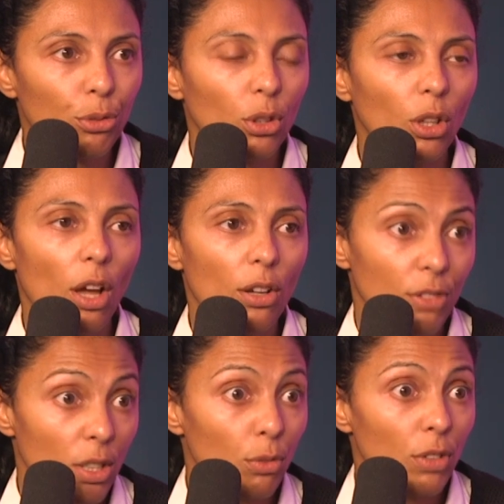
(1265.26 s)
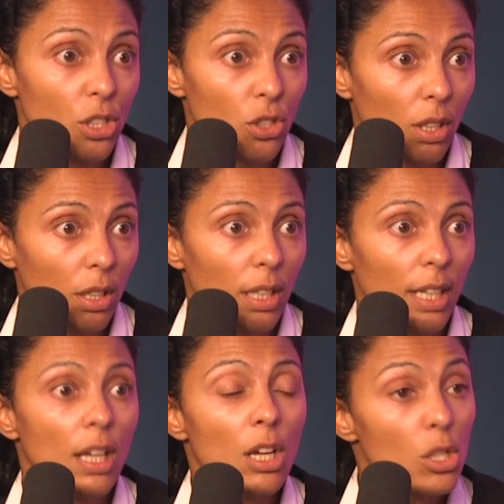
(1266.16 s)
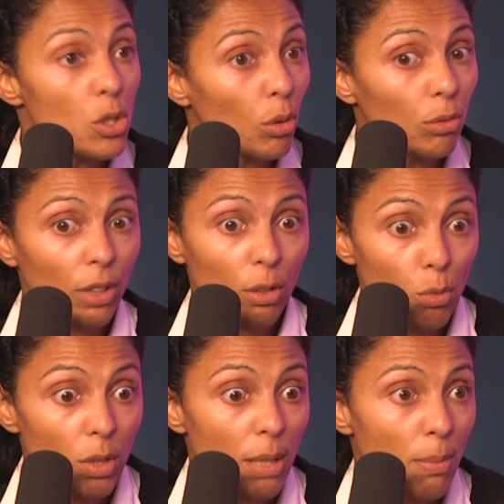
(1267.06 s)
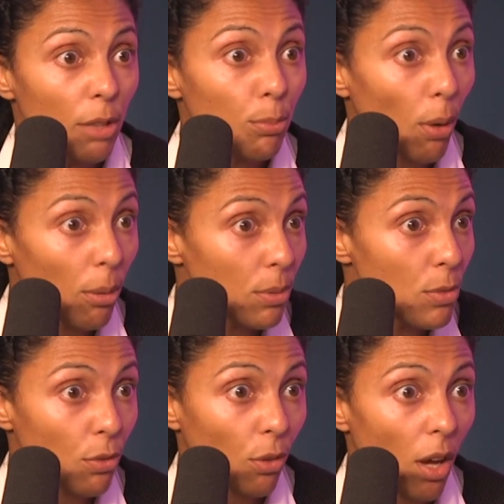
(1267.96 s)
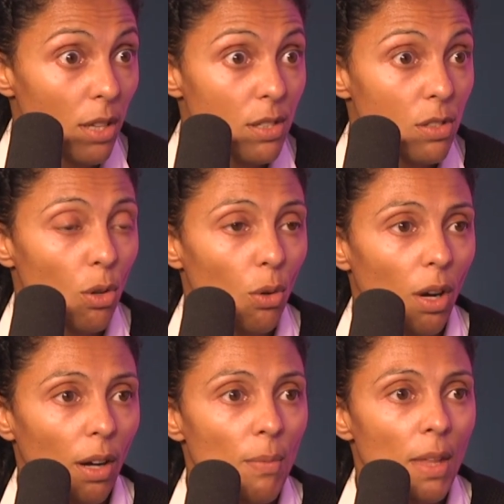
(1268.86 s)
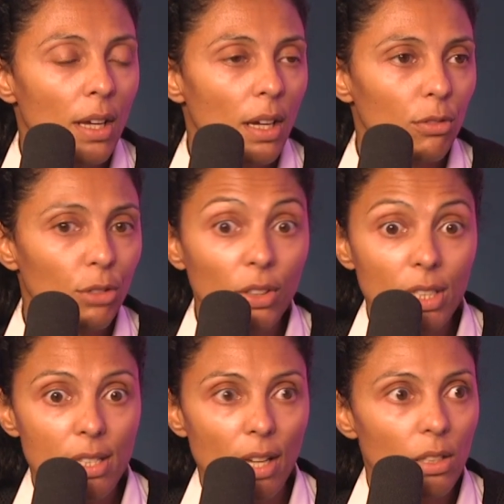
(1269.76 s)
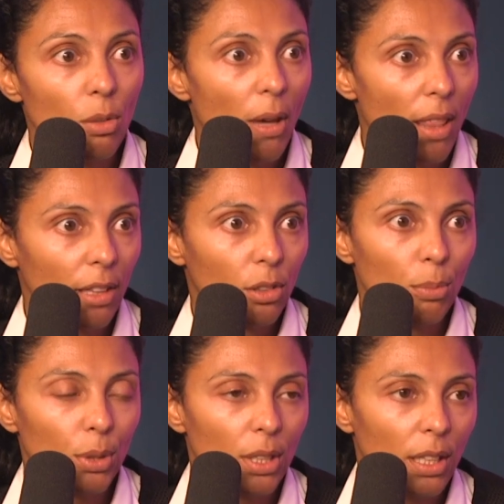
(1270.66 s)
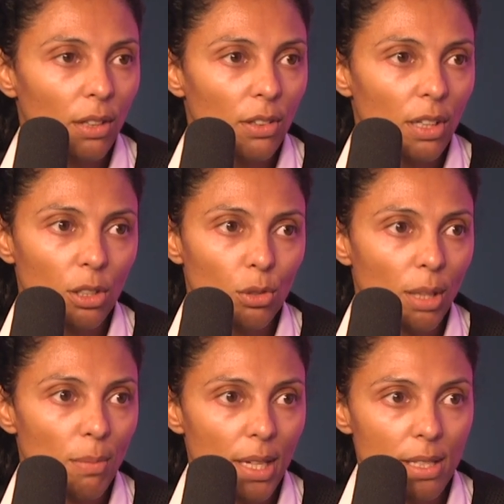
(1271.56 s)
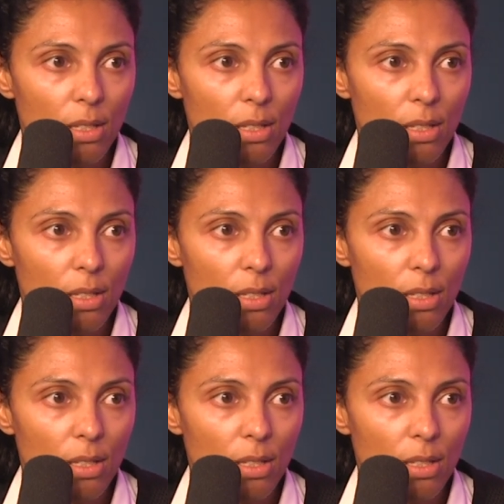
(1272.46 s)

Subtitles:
a lot of innovation and solving really big problems for us. So very excited about that company. They're UK based as